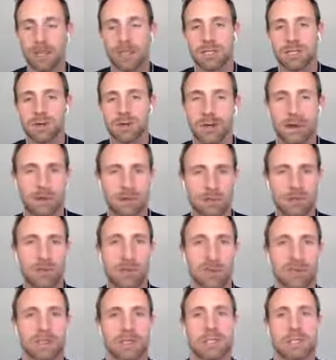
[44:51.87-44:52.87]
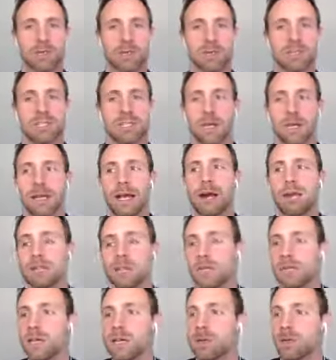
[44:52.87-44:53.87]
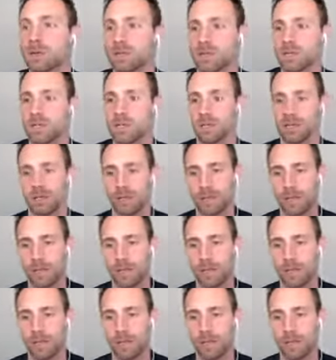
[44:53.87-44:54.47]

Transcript: So that was one of the things that really stuck out to me, was that